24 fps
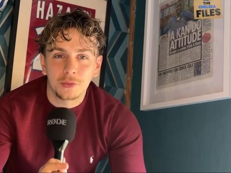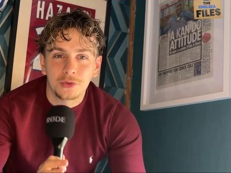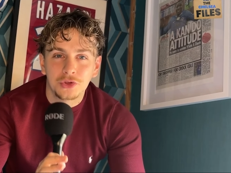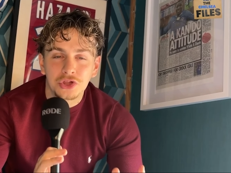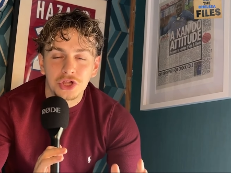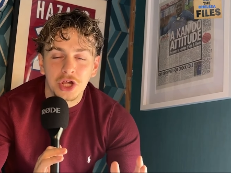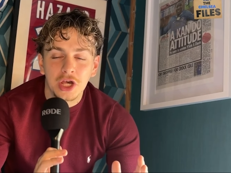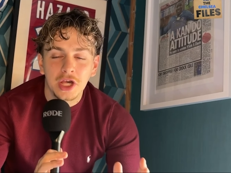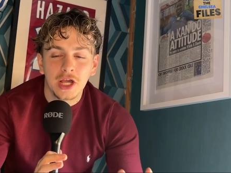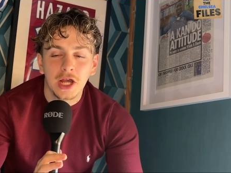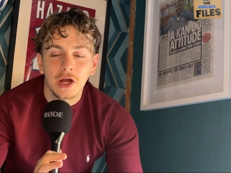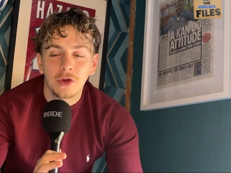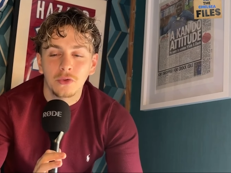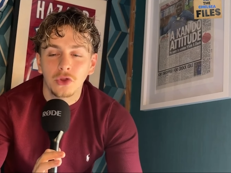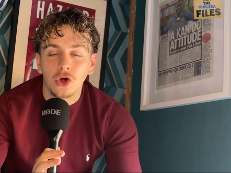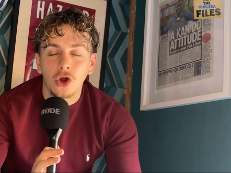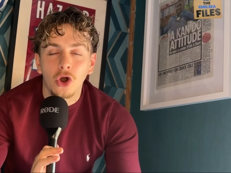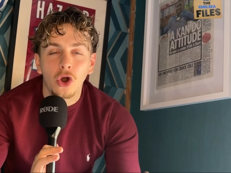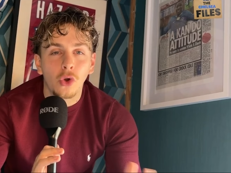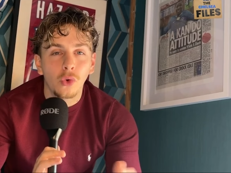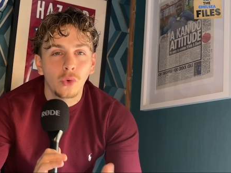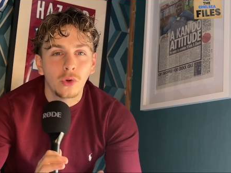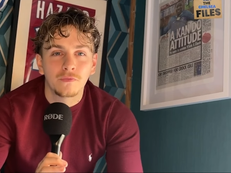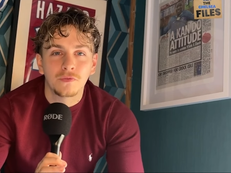and check out the
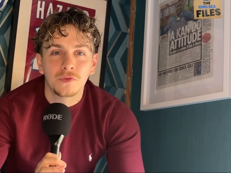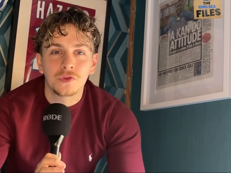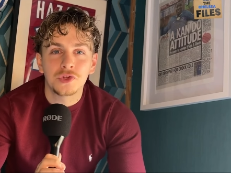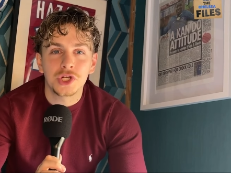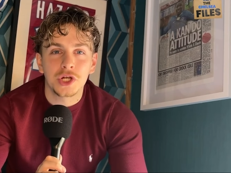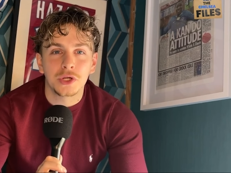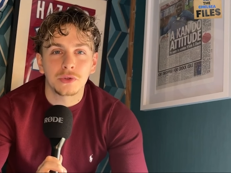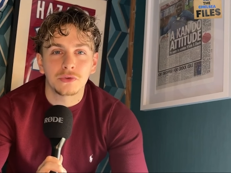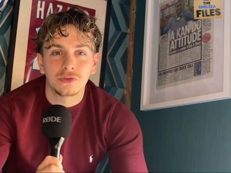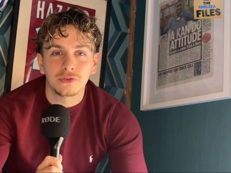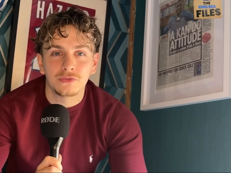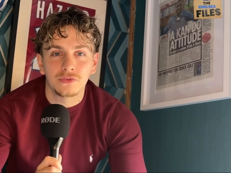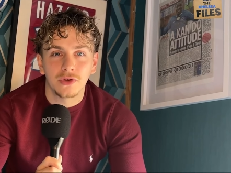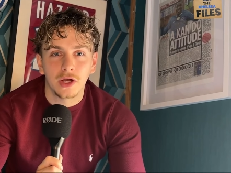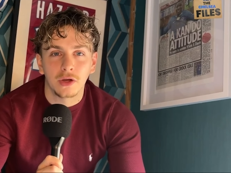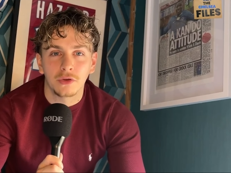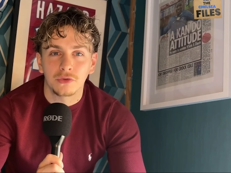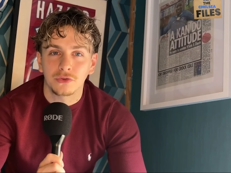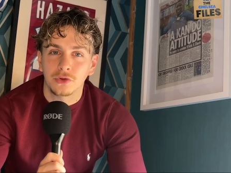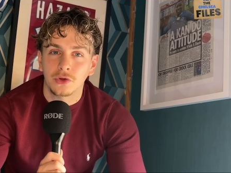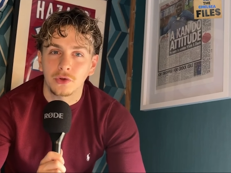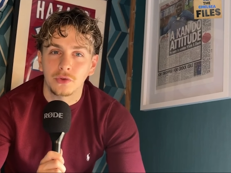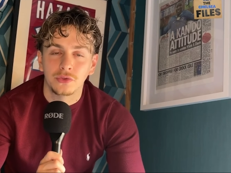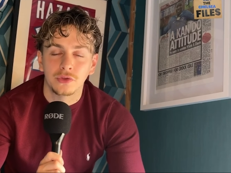whole of the Chelsea
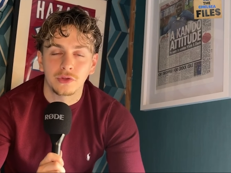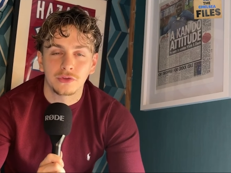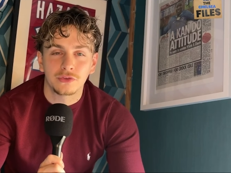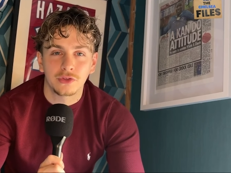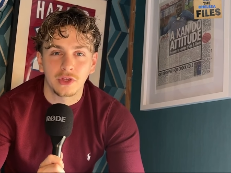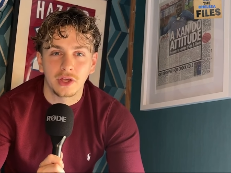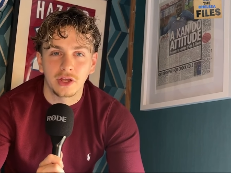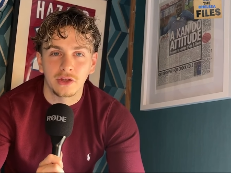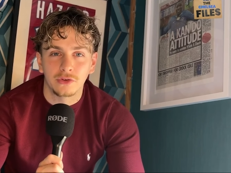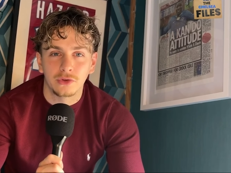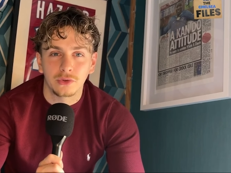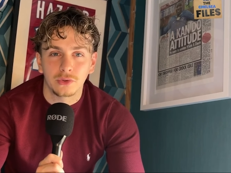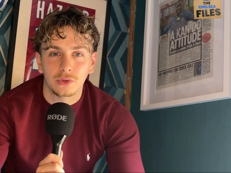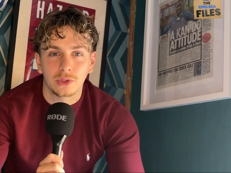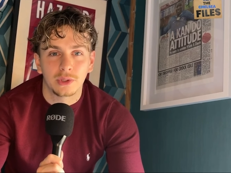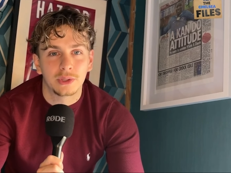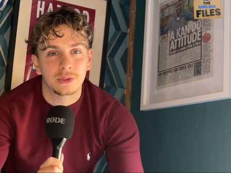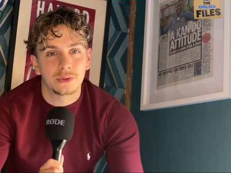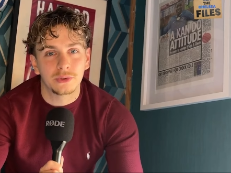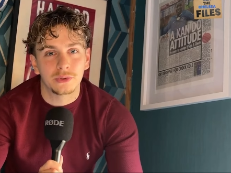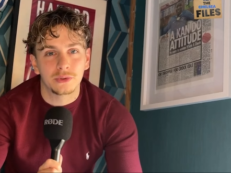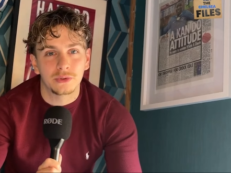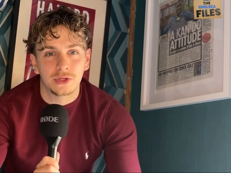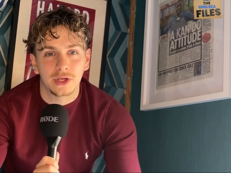Files on
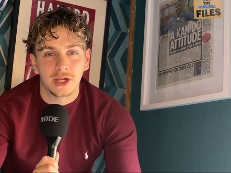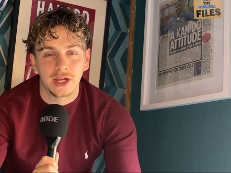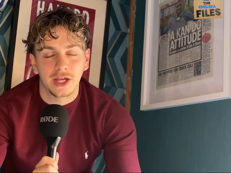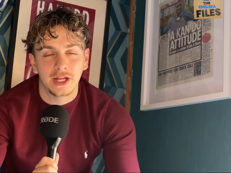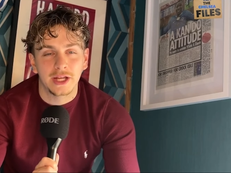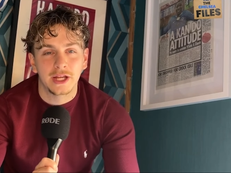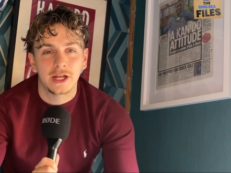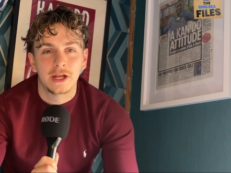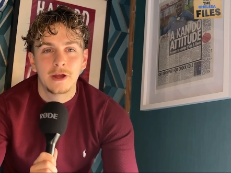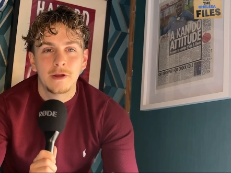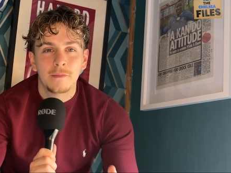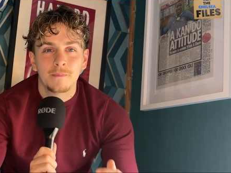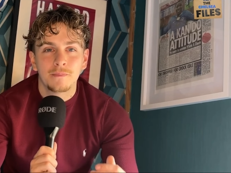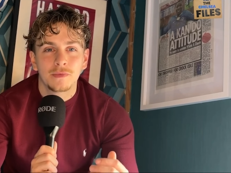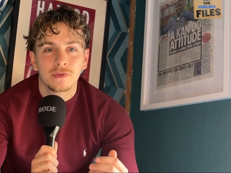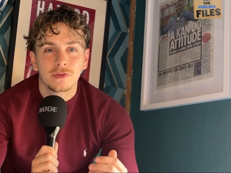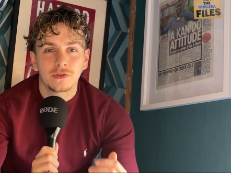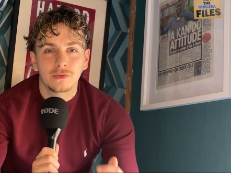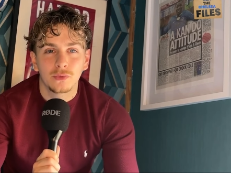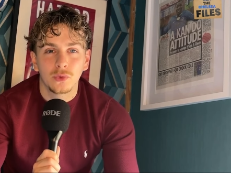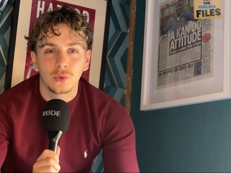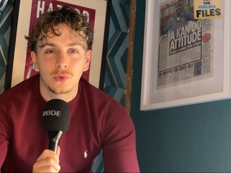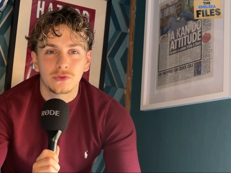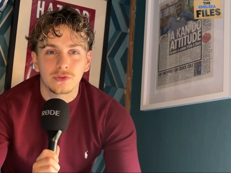
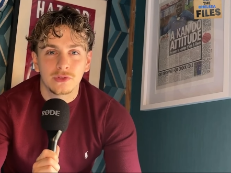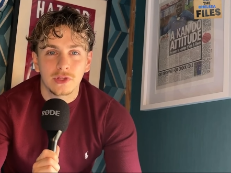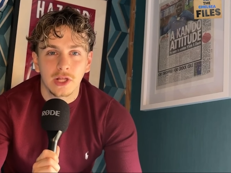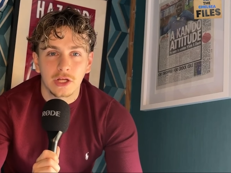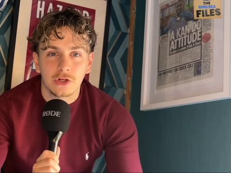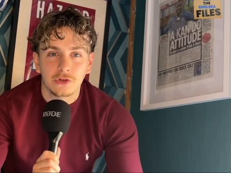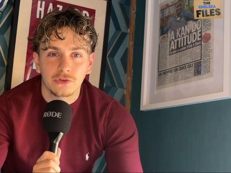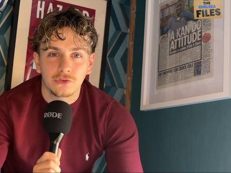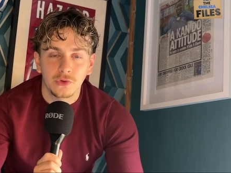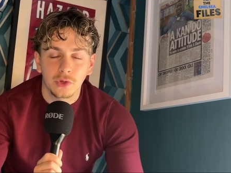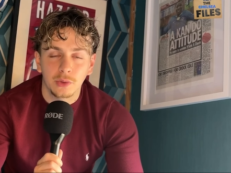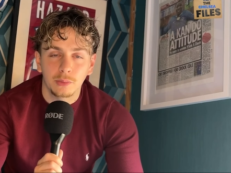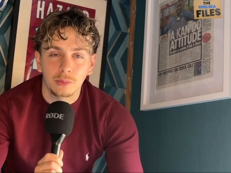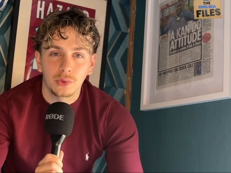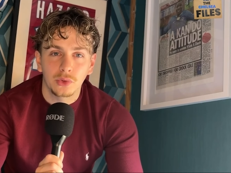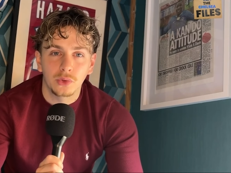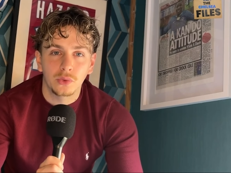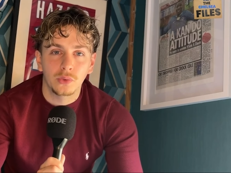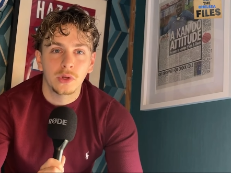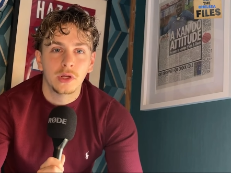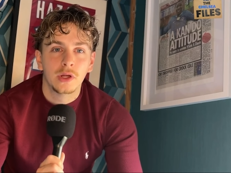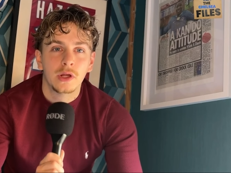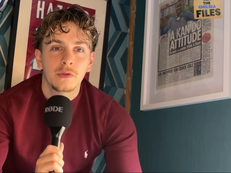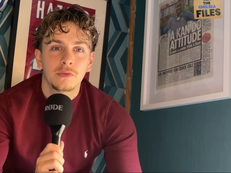
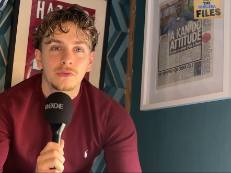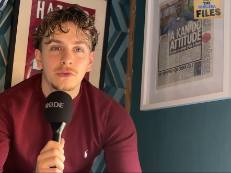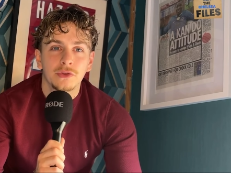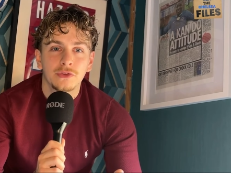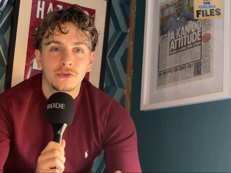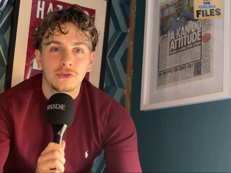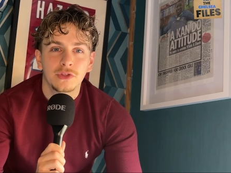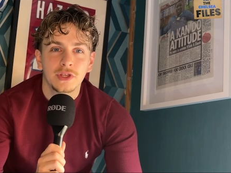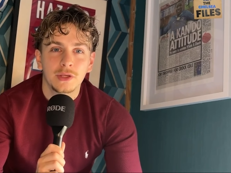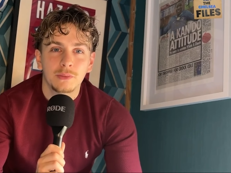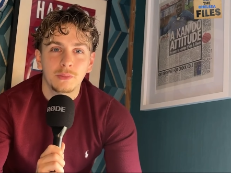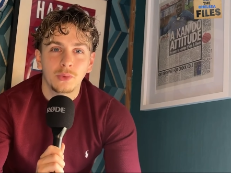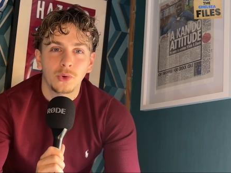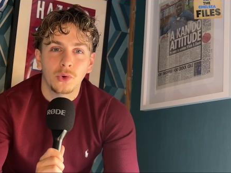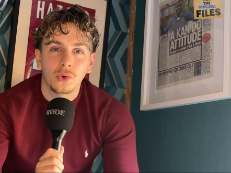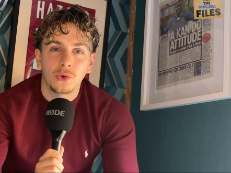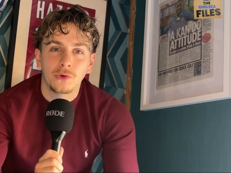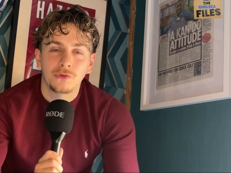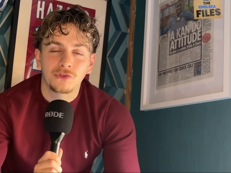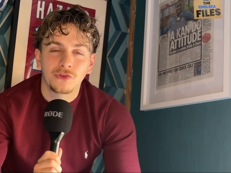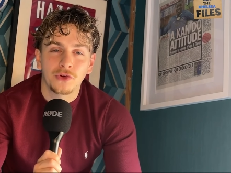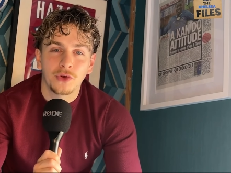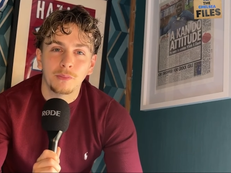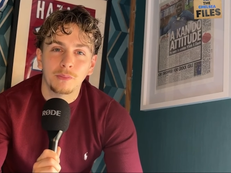thesun.co.uk/football to see more
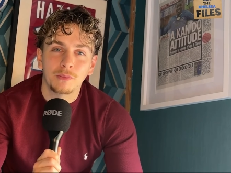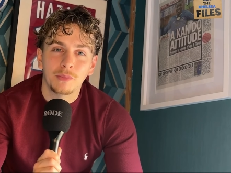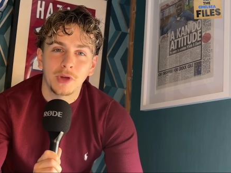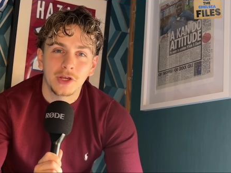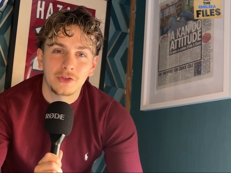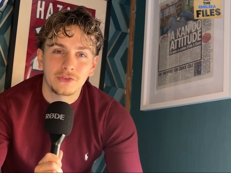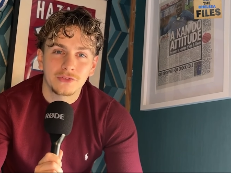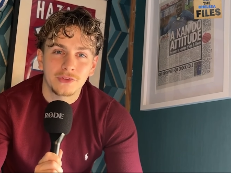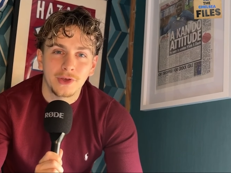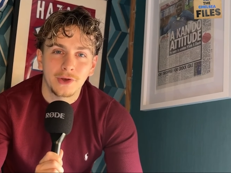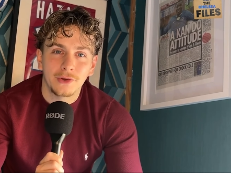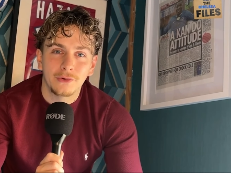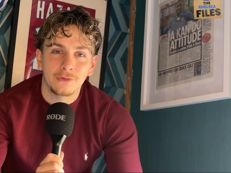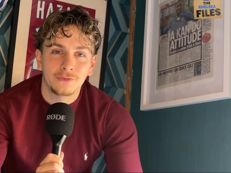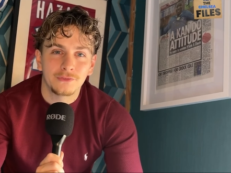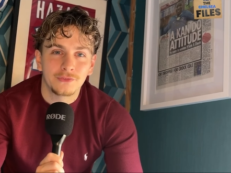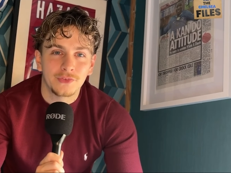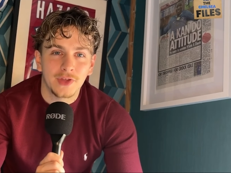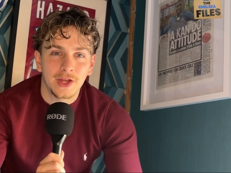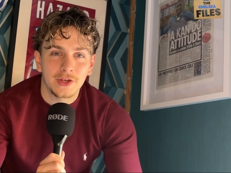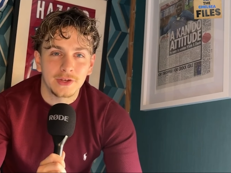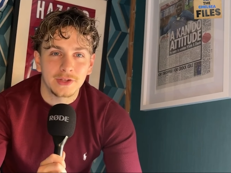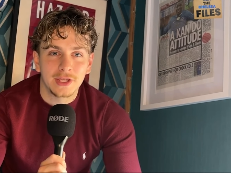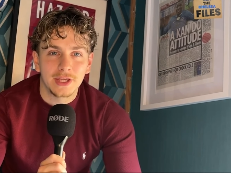from myself,
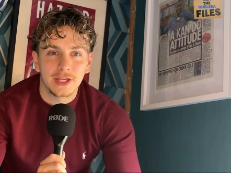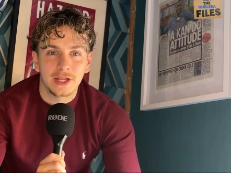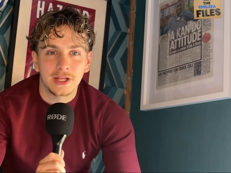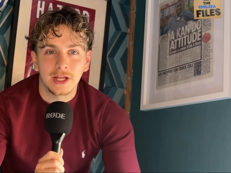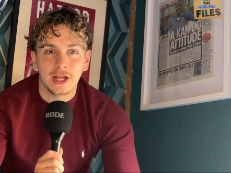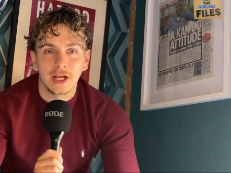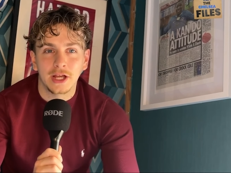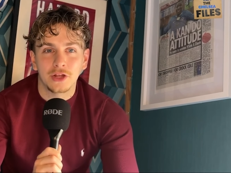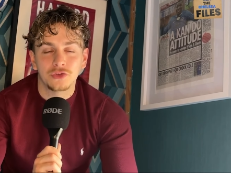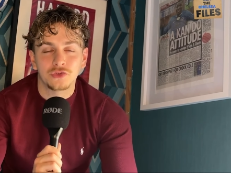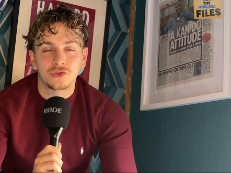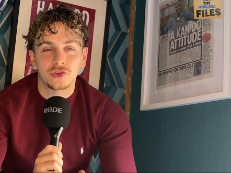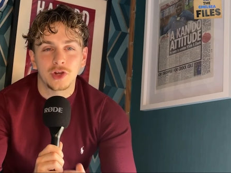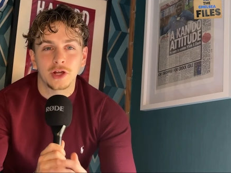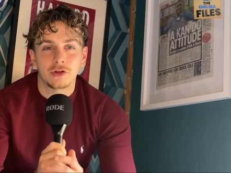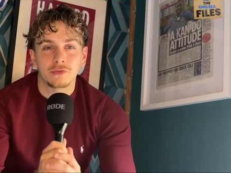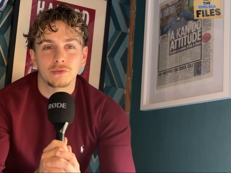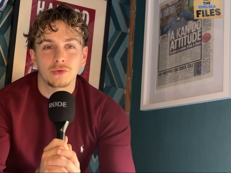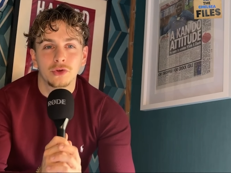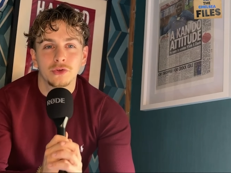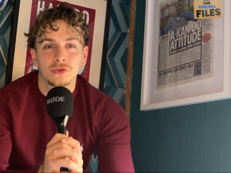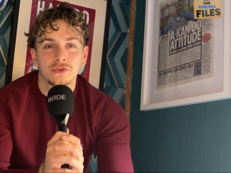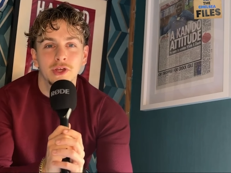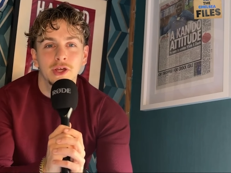Dan King and Jack
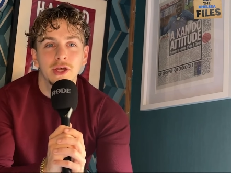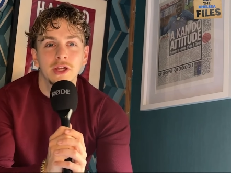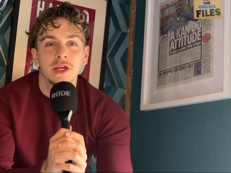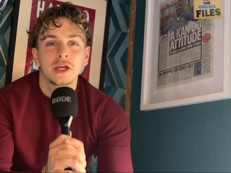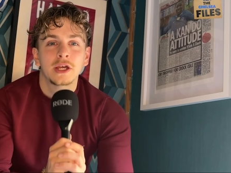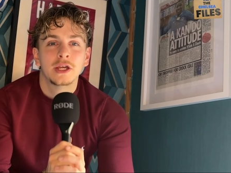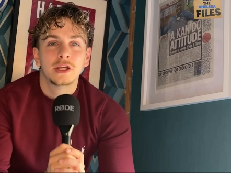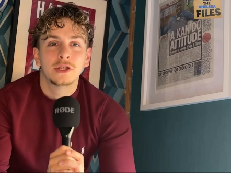Rosser,